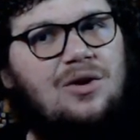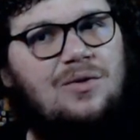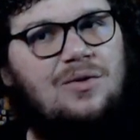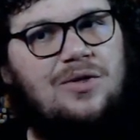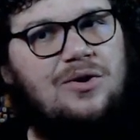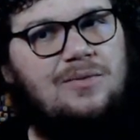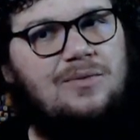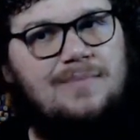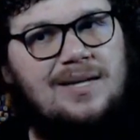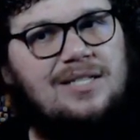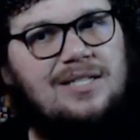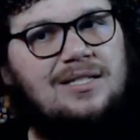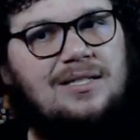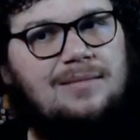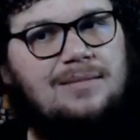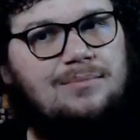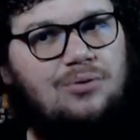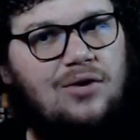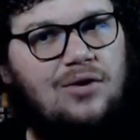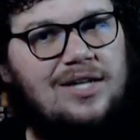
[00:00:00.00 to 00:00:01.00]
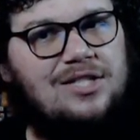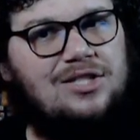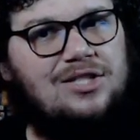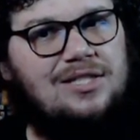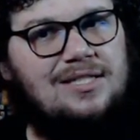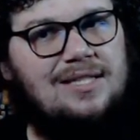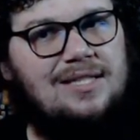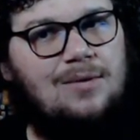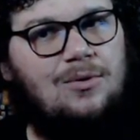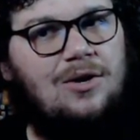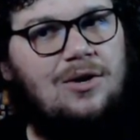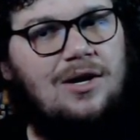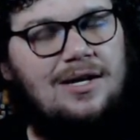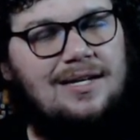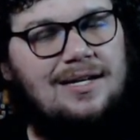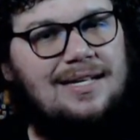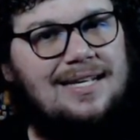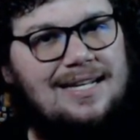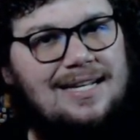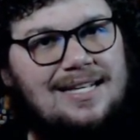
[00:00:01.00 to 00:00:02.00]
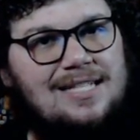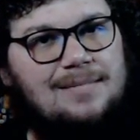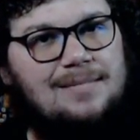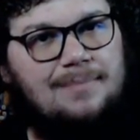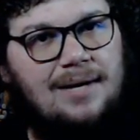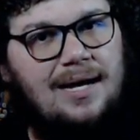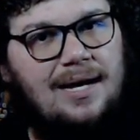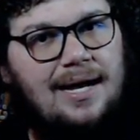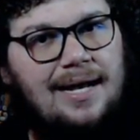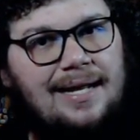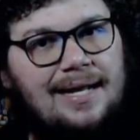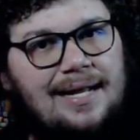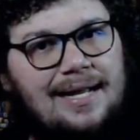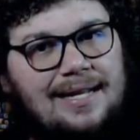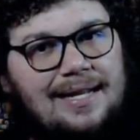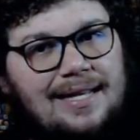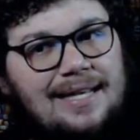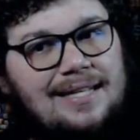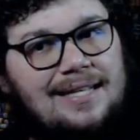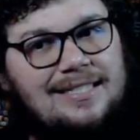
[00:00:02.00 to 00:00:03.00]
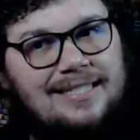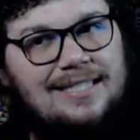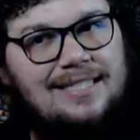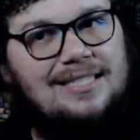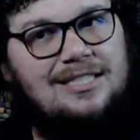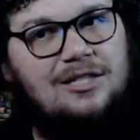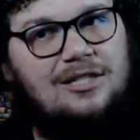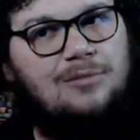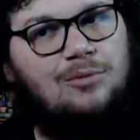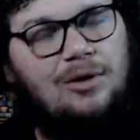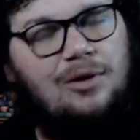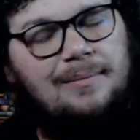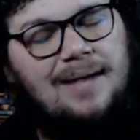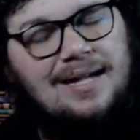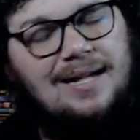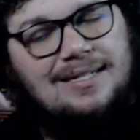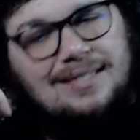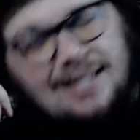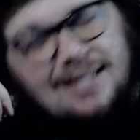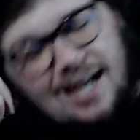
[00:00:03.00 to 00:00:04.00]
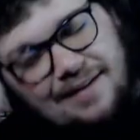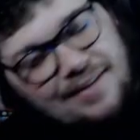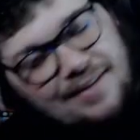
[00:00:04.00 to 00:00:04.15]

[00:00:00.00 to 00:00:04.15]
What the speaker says: the mental impressions that were in his mind and he can still bring back to life.